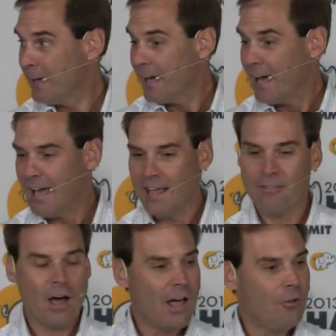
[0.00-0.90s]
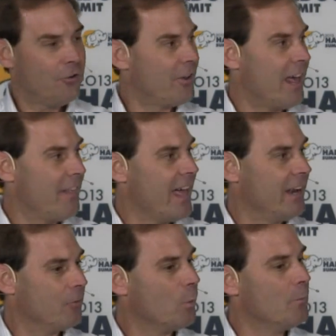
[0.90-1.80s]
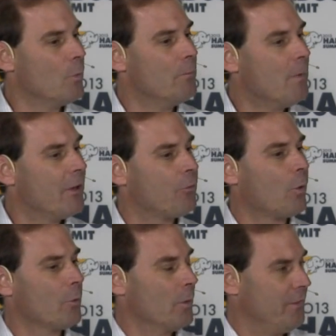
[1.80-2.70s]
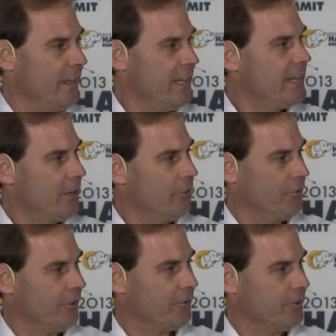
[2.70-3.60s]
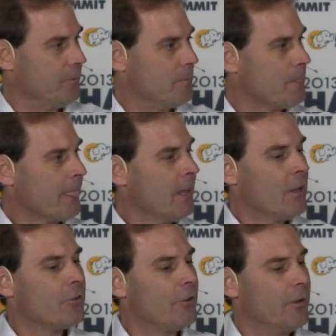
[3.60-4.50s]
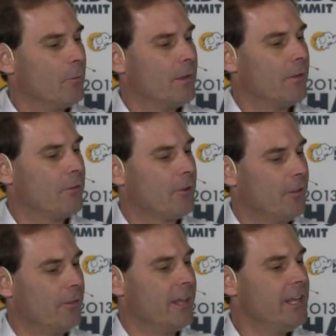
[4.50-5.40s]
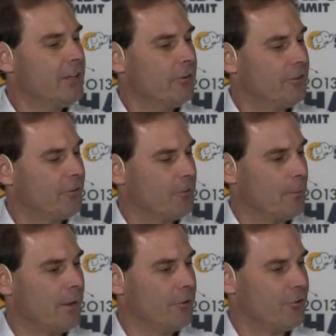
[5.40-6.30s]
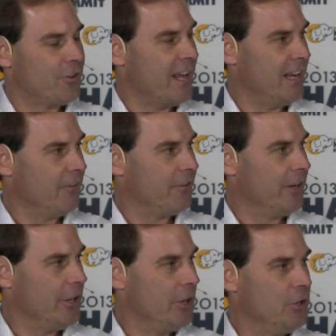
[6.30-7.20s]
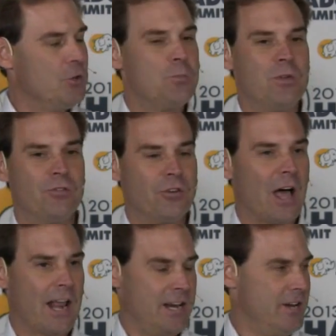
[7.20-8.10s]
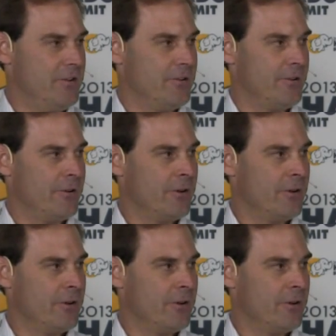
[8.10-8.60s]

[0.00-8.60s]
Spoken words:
And the other side of that is we must work with the ecosystem so that the ecosystem understands that Hadoop is not here